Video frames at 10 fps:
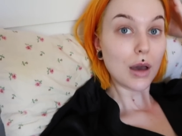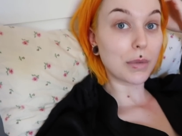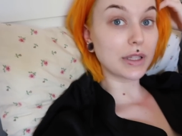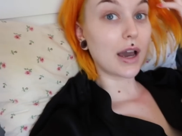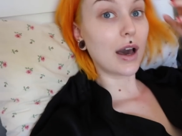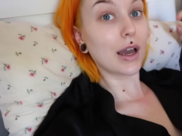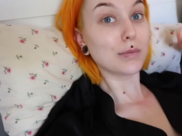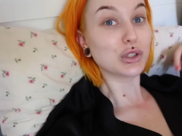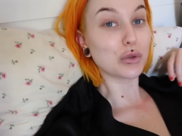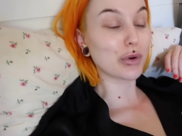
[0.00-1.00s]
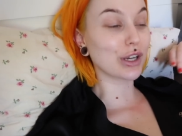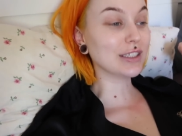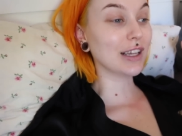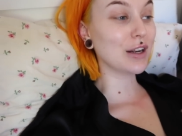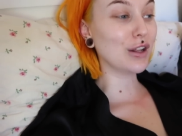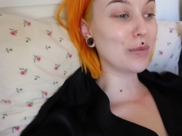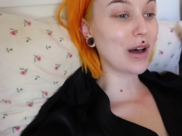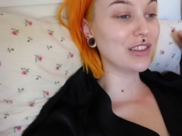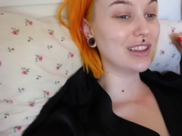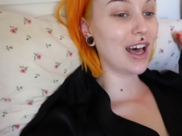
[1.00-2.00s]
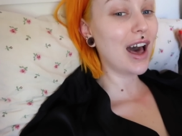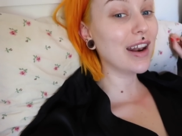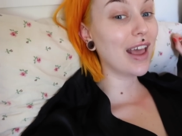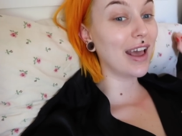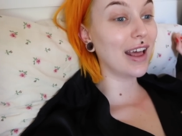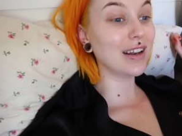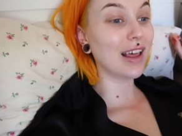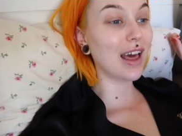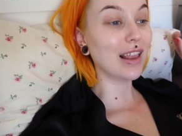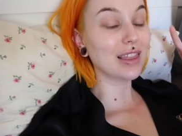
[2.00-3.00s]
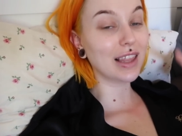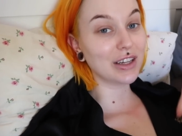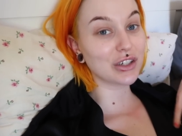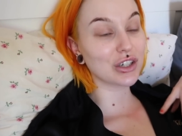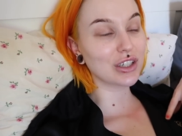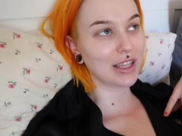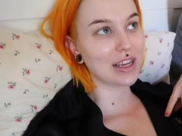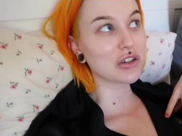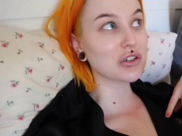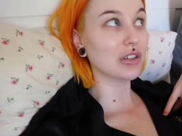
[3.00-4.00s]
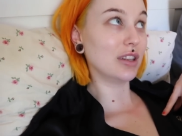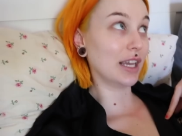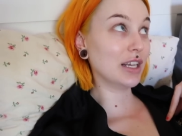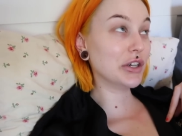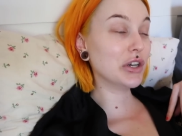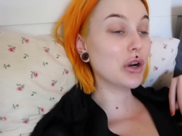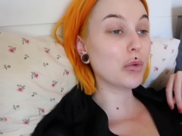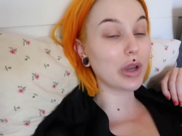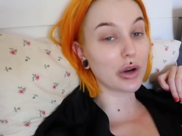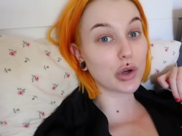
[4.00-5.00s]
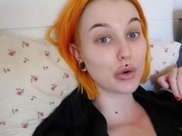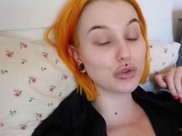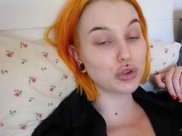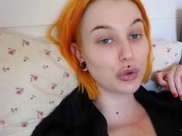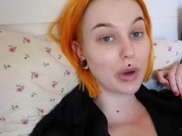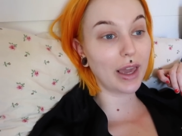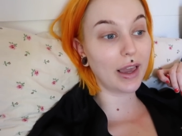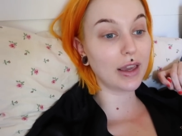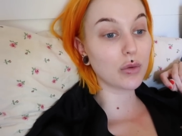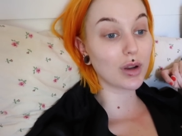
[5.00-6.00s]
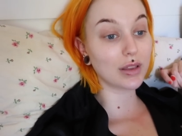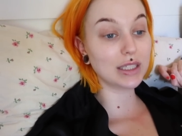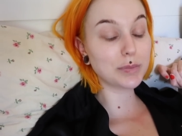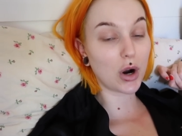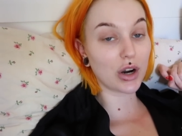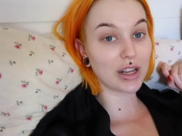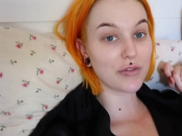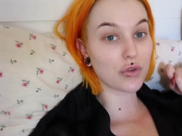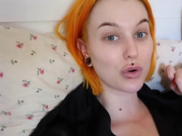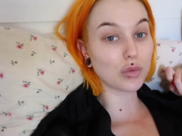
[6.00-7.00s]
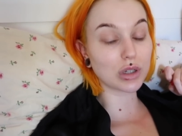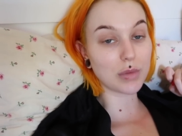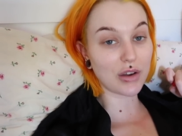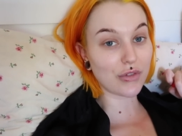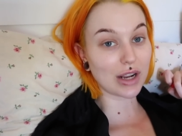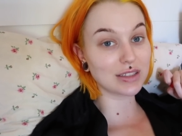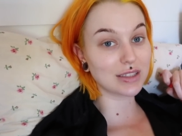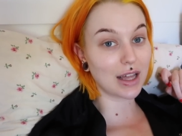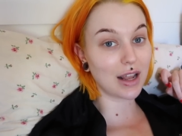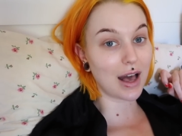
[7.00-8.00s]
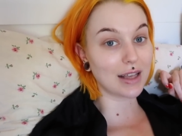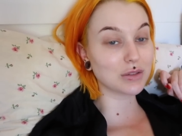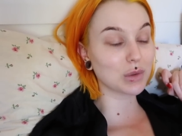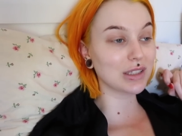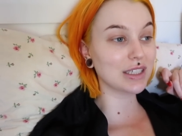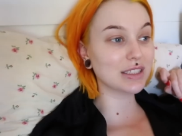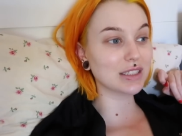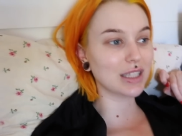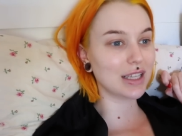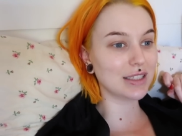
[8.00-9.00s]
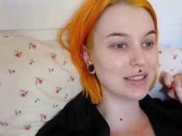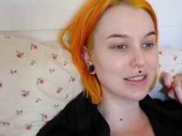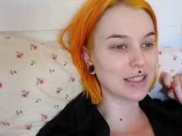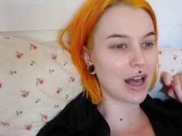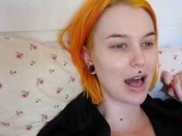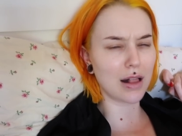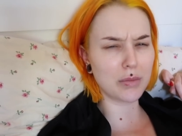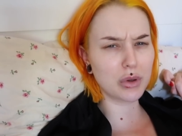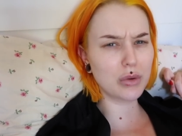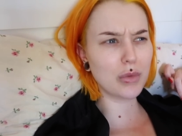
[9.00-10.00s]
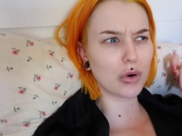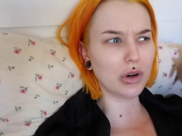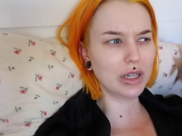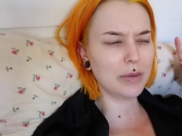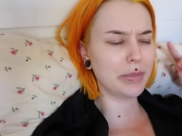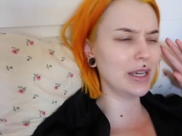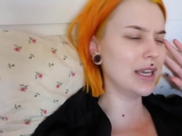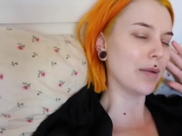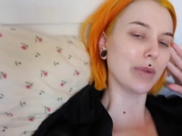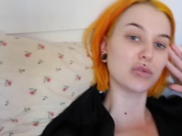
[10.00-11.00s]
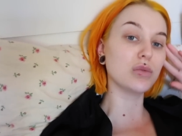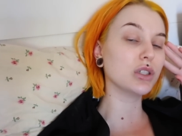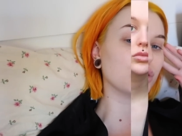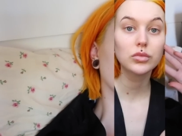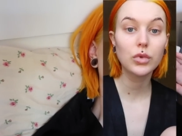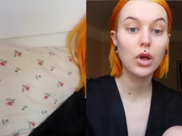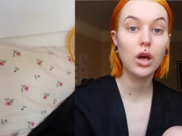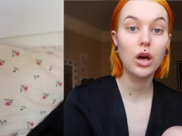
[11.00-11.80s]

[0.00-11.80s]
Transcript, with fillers: But yeah, I'm super excited about that, and uh, later, later, later we are going to a release party for one of my friends that has released his uh, album or E P, I'm not really sure.